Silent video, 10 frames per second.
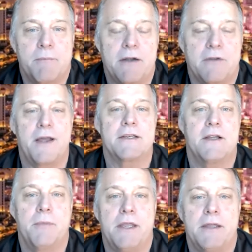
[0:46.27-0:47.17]
Matter of fact,
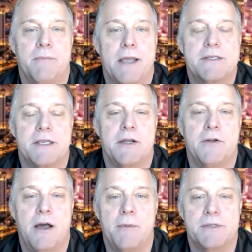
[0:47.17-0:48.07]
I'll be in
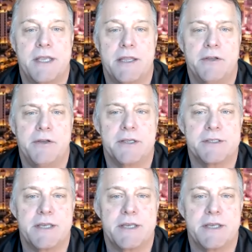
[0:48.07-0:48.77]
Mexico, Cabo San Lucas,